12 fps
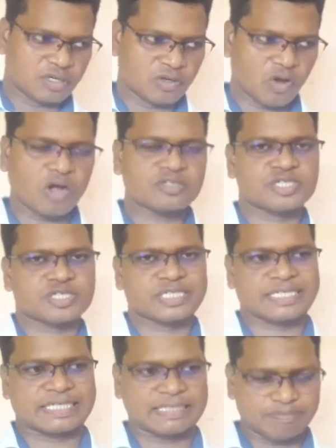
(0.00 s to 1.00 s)
got
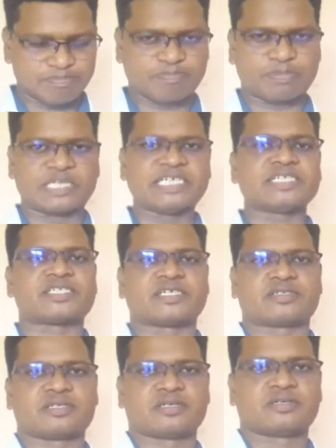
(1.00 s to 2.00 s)

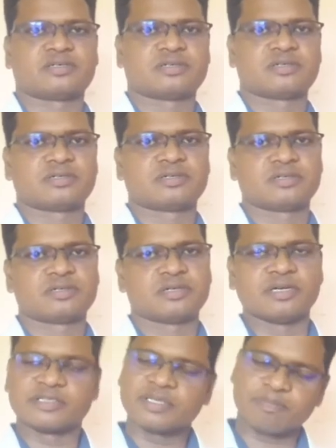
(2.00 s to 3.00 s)
completed
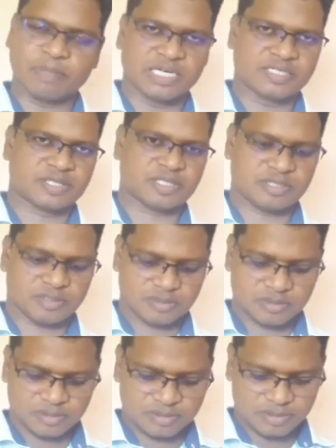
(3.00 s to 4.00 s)
in the past.
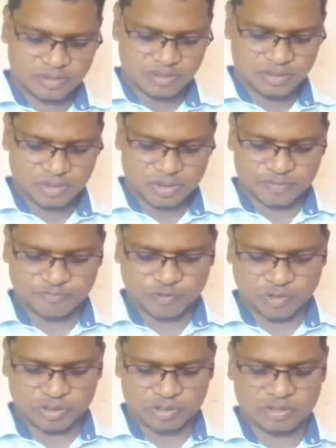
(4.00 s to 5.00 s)
So
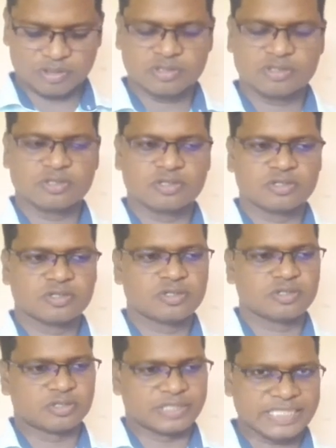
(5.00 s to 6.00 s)
for
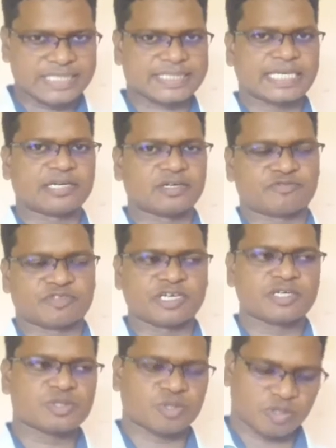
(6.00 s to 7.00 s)
these kind of
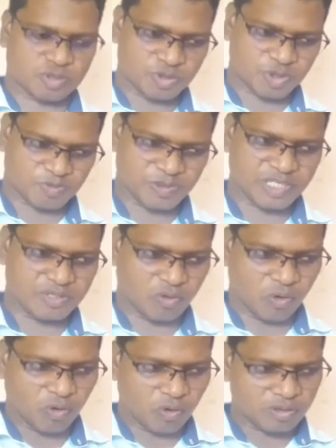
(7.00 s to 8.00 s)
things, or to speak
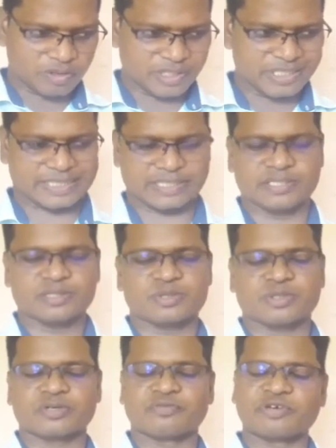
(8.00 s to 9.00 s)
all these things,
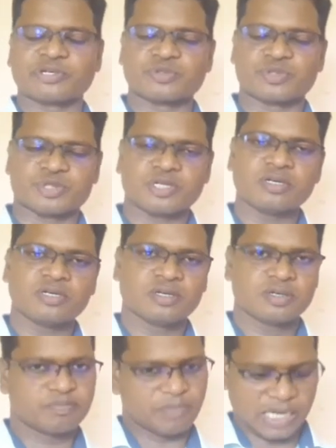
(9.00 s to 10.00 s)
okay, we use the
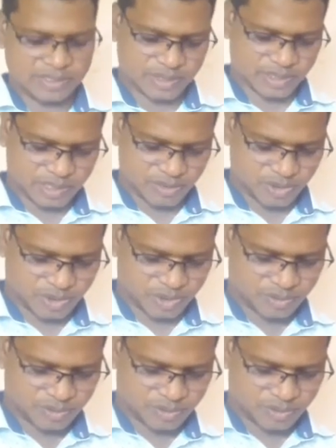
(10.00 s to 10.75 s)
past tense.